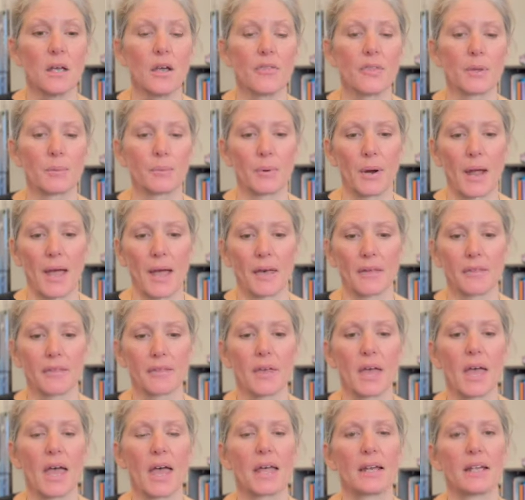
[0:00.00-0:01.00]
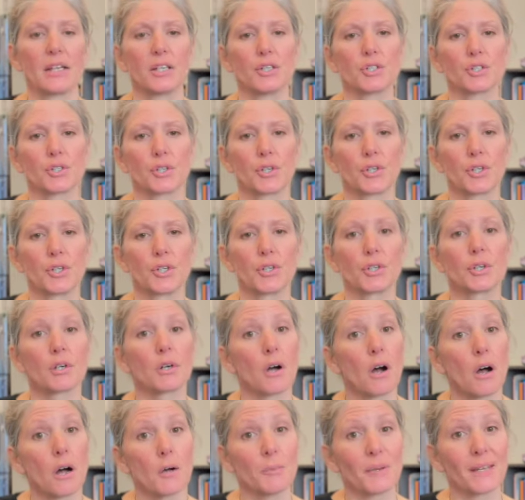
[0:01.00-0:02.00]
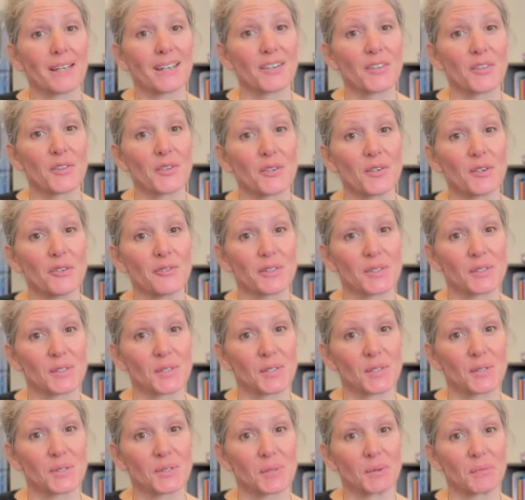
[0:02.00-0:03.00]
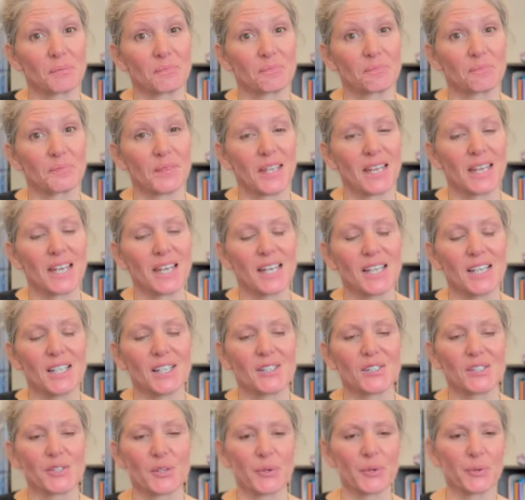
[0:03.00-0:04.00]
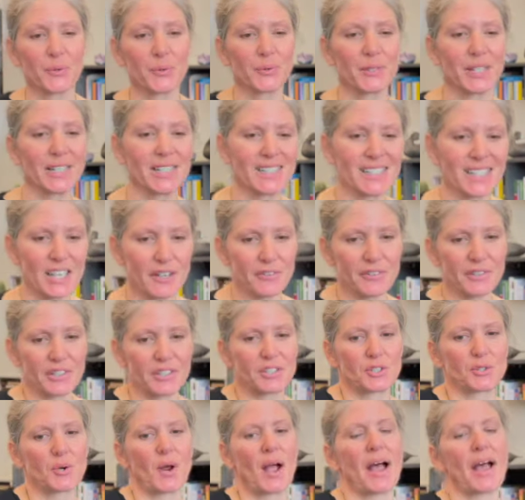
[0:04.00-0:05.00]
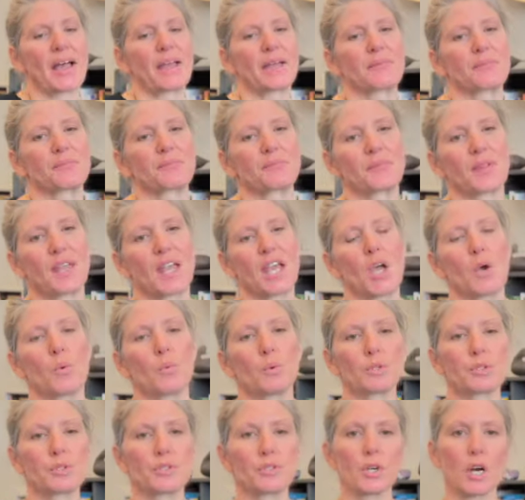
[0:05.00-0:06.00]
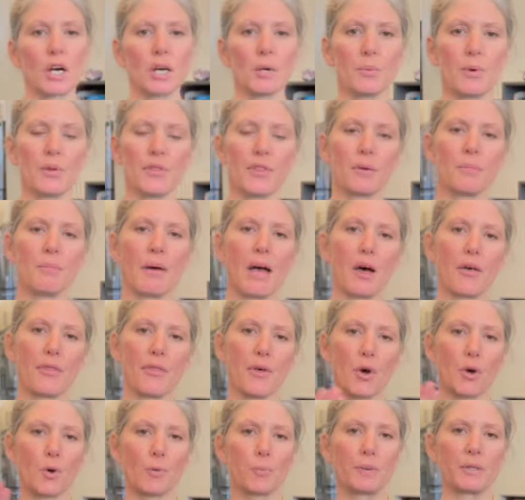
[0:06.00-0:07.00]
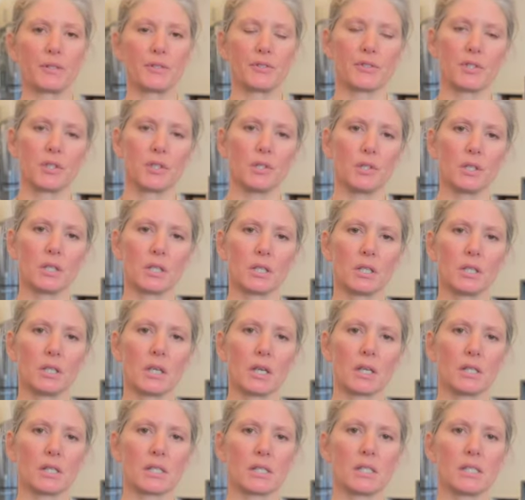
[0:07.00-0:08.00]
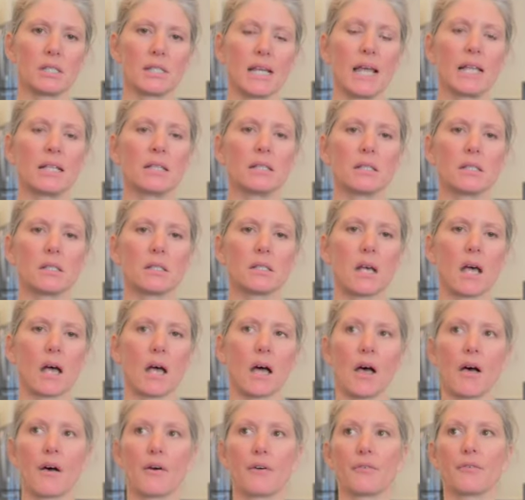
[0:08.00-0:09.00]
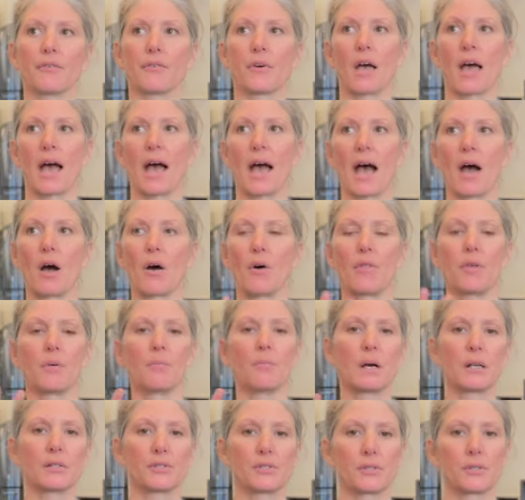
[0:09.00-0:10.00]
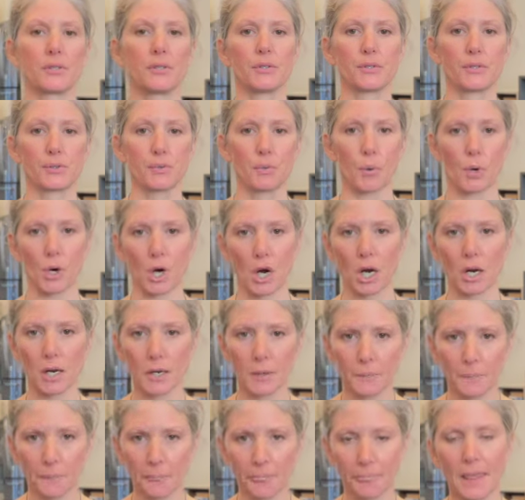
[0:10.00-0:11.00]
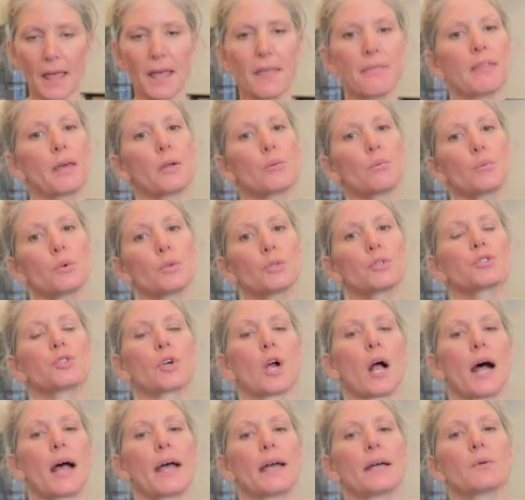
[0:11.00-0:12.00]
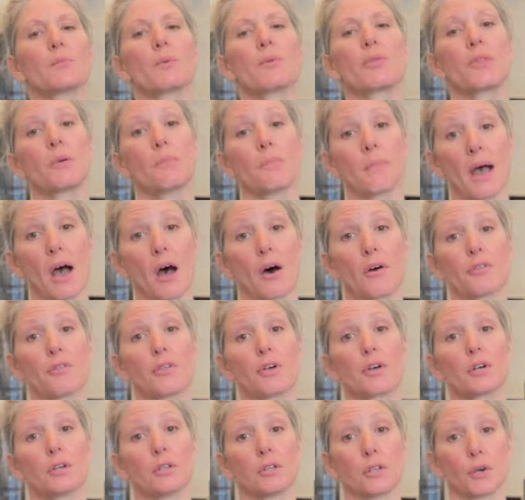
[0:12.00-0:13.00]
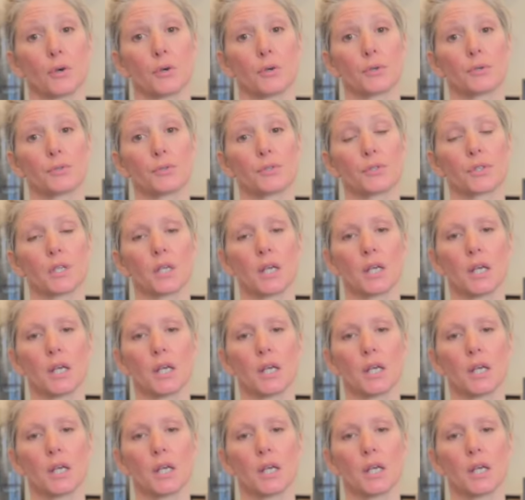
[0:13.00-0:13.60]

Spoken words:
the breath and in turn calming the nervous system. So let's give it a try. We'll start with the mouth open so you can get a sense of how the muscles work. And then we'll try it with the mouth closed.